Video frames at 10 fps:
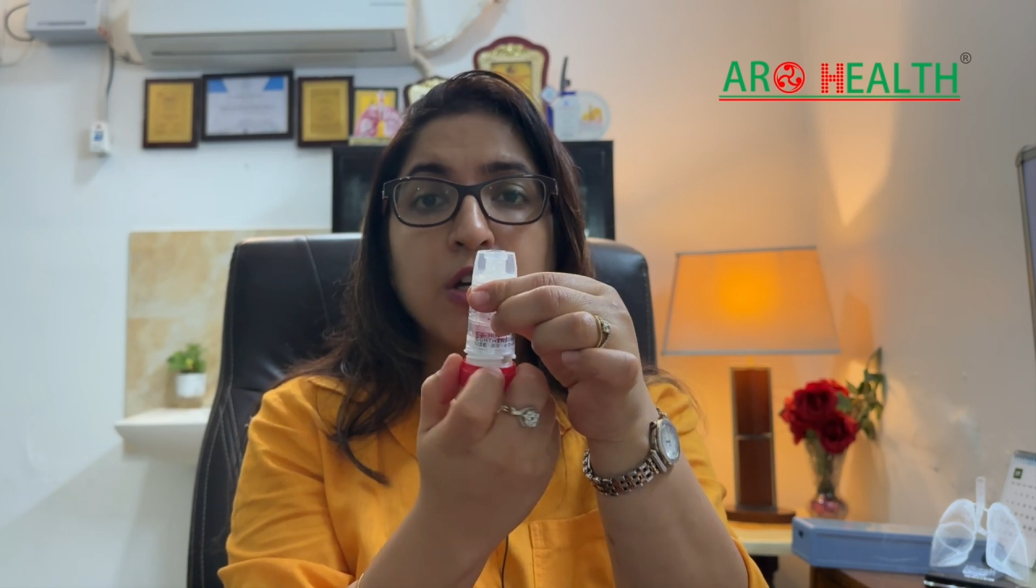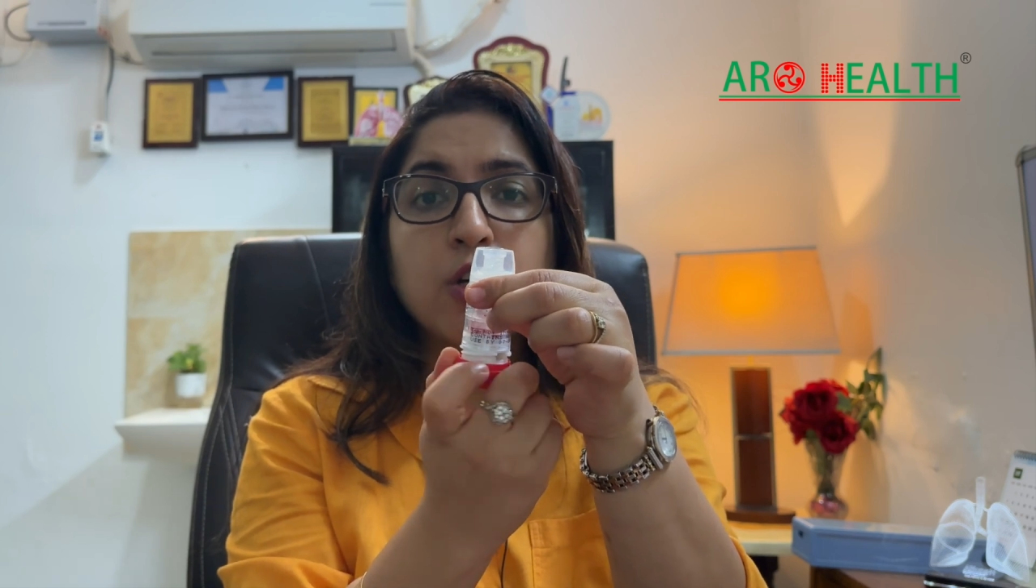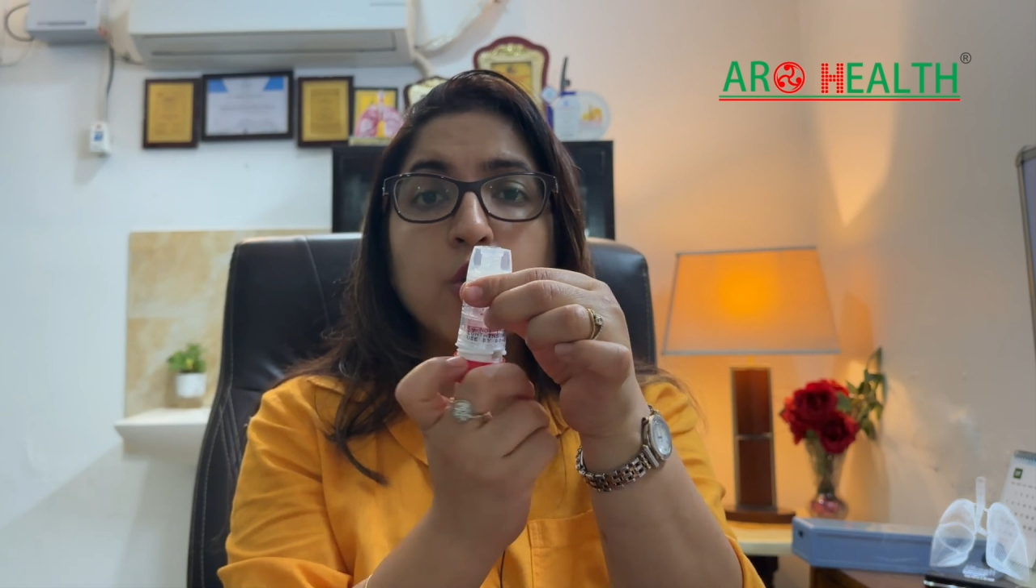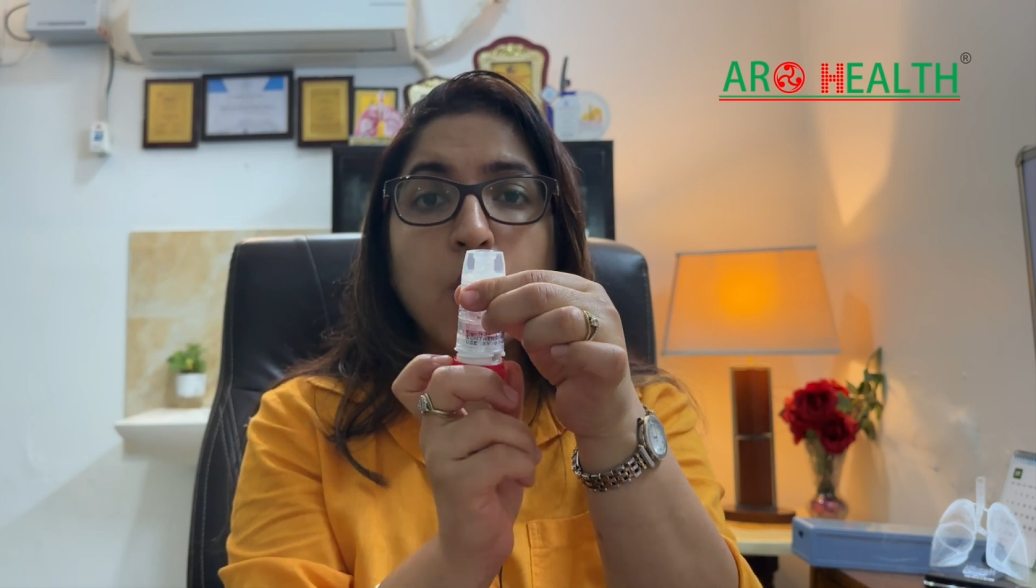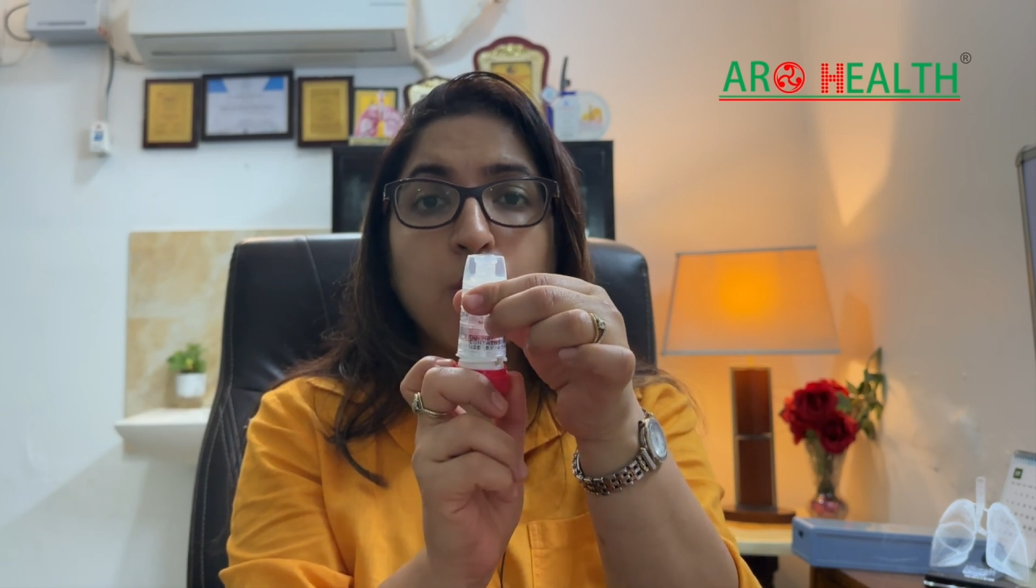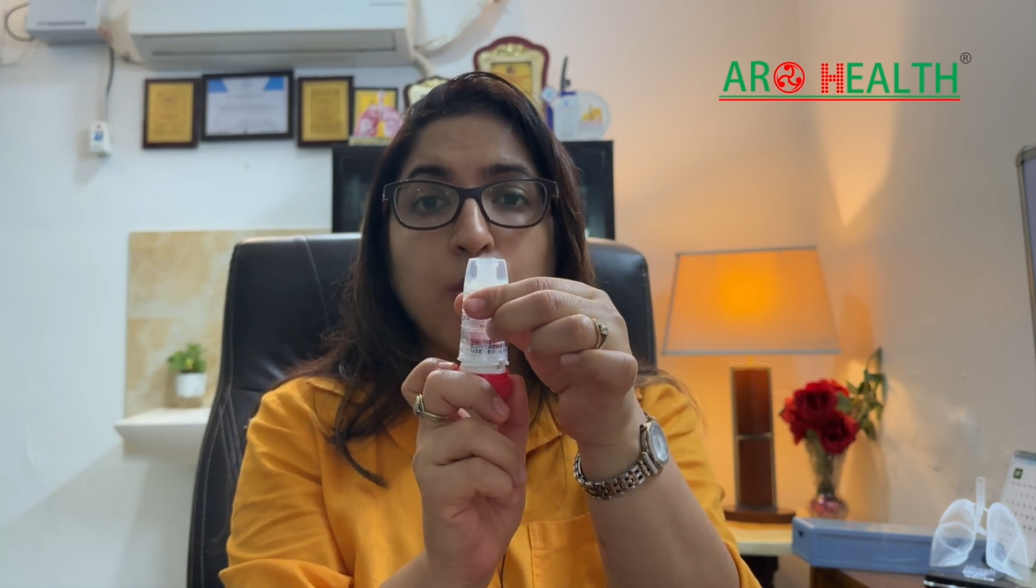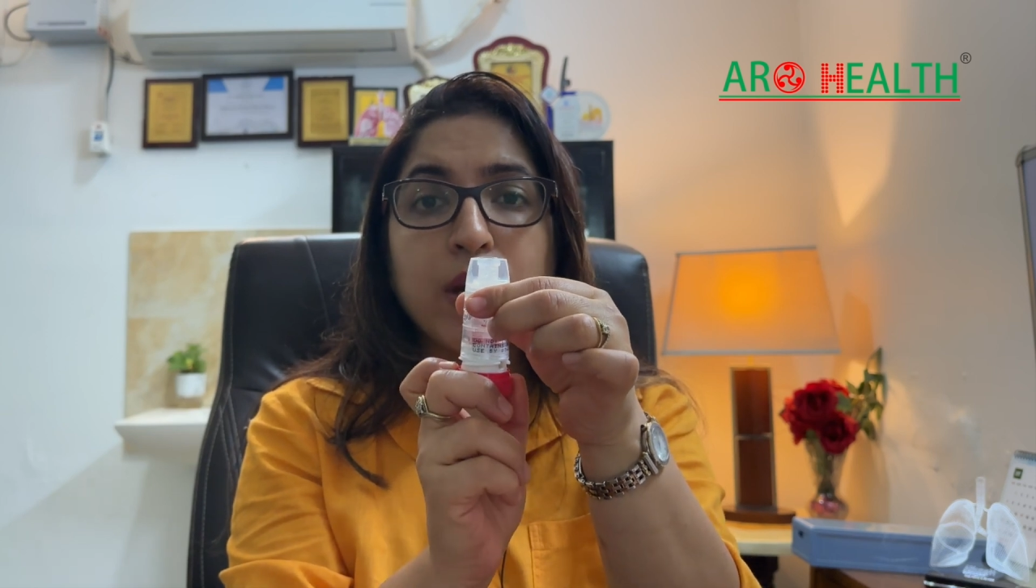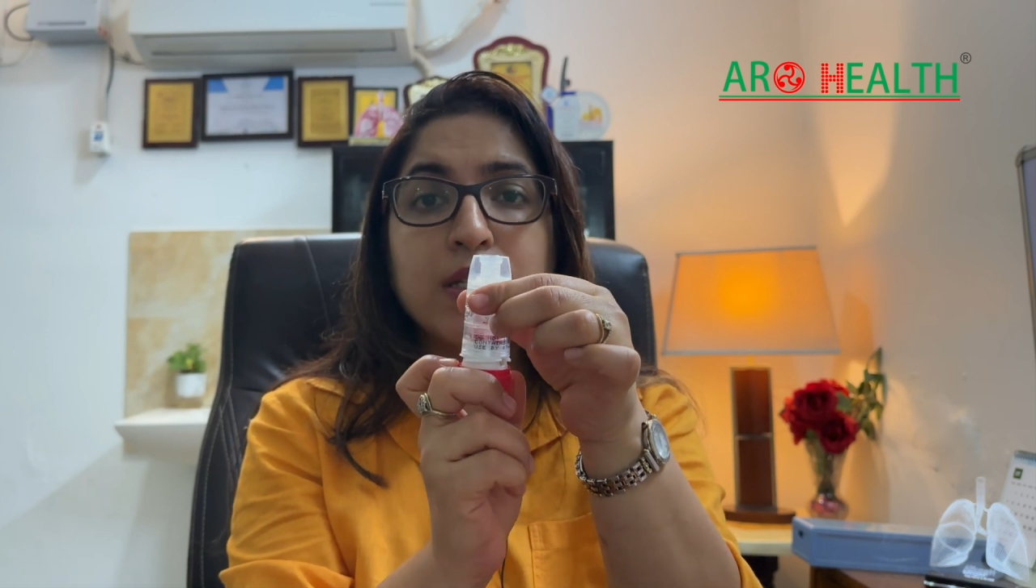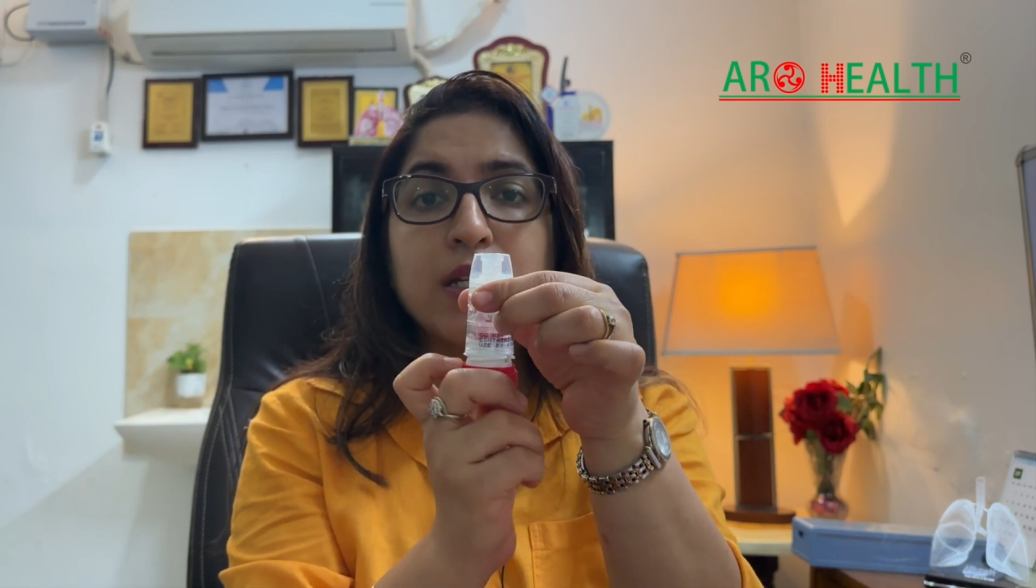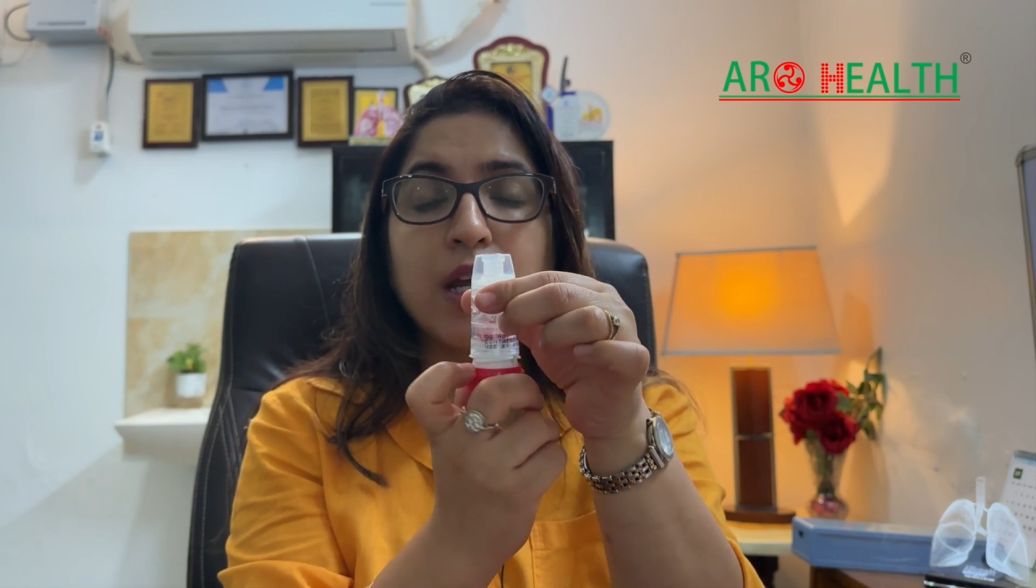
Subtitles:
clockwise and